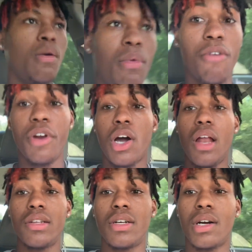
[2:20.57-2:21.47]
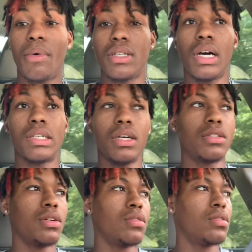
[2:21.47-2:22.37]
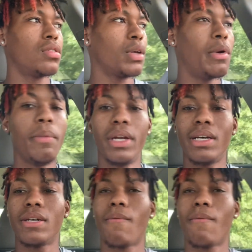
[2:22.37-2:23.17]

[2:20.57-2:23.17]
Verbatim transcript: But I'm gonna call and tell him to come outside, y'all. So give me a minute.